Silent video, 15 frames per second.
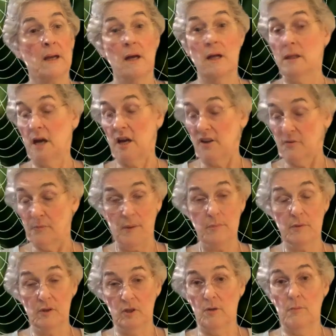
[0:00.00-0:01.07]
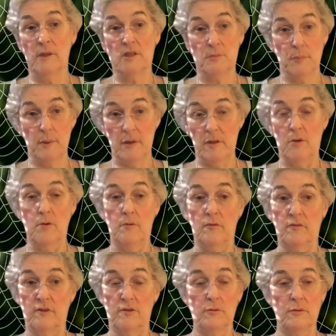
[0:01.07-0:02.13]
A lot of people learn much better
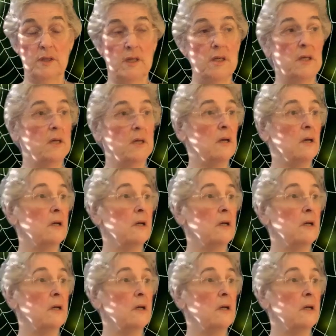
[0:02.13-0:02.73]
visually.